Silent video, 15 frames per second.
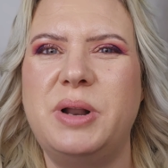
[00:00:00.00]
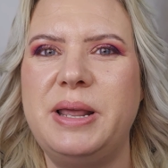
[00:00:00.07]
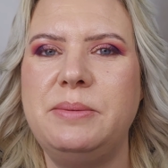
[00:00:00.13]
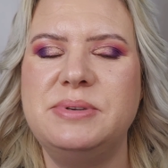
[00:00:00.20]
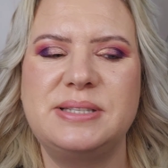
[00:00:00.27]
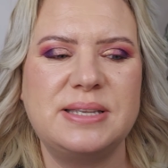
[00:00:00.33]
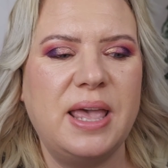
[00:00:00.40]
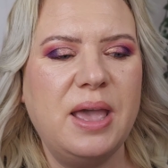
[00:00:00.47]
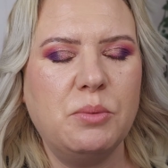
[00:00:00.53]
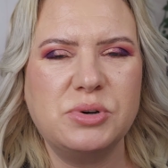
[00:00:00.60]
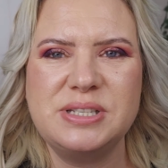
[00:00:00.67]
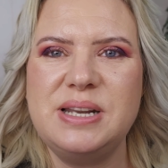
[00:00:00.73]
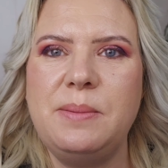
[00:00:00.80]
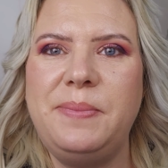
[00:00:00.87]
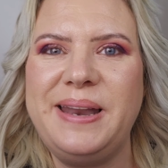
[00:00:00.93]
Well, it was
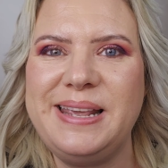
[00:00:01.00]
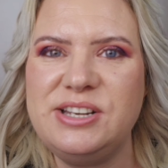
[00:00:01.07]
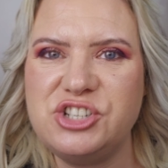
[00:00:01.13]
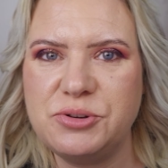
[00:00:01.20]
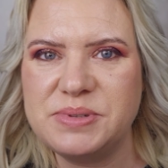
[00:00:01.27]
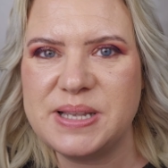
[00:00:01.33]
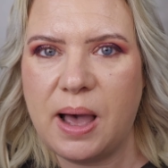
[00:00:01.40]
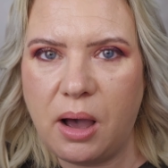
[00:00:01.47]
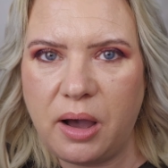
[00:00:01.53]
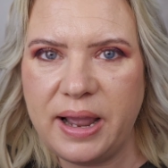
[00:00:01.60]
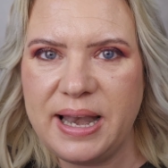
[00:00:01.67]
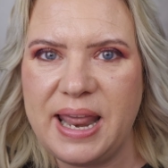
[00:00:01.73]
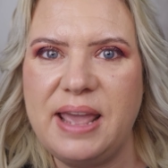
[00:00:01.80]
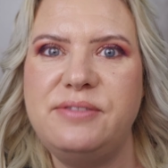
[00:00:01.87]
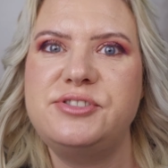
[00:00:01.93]
wasn't a bleach, it was a
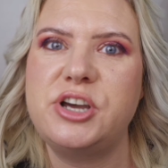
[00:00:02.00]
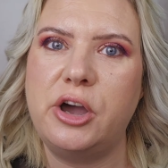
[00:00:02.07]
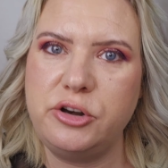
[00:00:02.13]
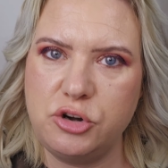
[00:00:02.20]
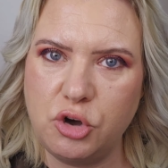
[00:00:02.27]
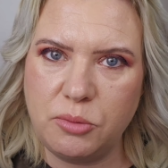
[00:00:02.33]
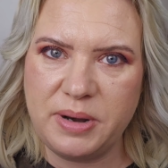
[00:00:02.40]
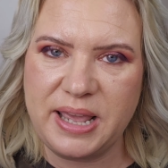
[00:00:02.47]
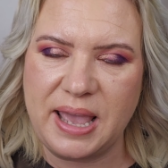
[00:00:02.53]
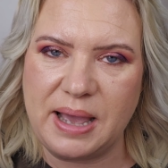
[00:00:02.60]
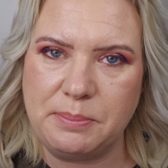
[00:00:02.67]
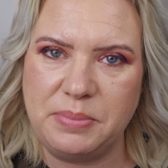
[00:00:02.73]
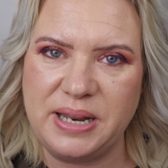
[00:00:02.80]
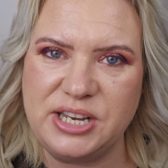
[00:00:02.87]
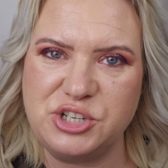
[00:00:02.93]
high lift. I normally
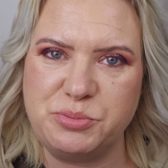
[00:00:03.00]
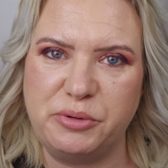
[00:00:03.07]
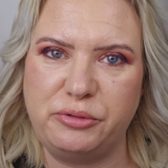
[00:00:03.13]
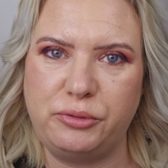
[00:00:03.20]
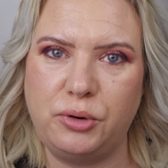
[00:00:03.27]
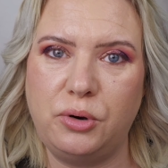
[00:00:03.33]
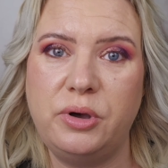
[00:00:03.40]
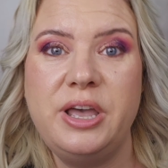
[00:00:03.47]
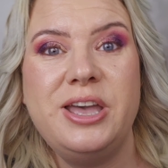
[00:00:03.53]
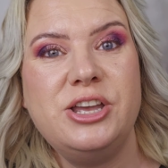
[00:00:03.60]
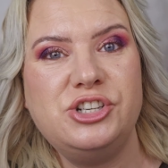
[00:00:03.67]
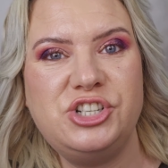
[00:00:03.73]
had bleach before.